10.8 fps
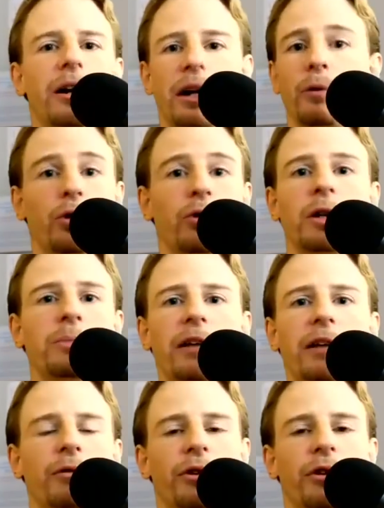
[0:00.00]
and I would only pay
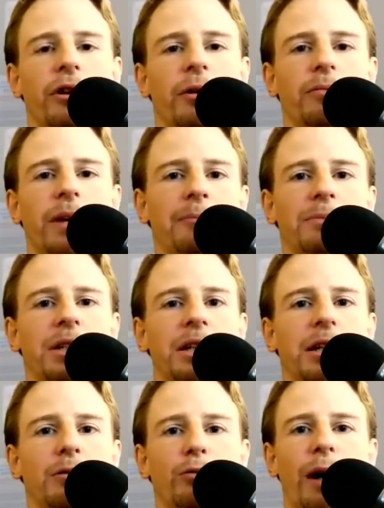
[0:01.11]
for the
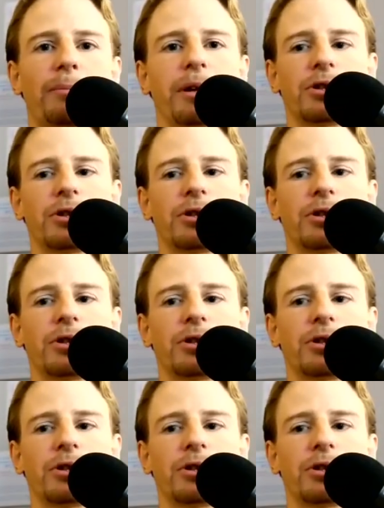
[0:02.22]
empty wrapper.